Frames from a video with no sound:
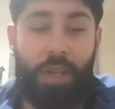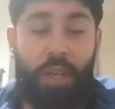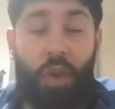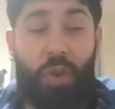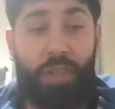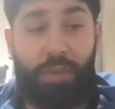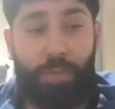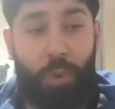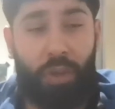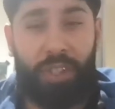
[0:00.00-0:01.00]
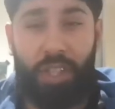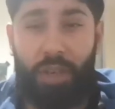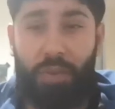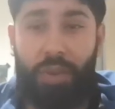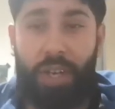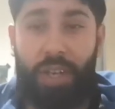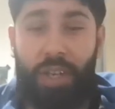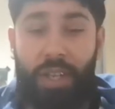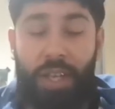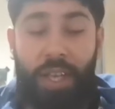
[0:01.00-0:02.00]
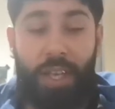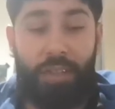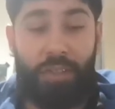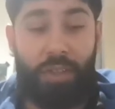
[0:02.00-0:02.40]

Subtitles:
You know, his boxing career is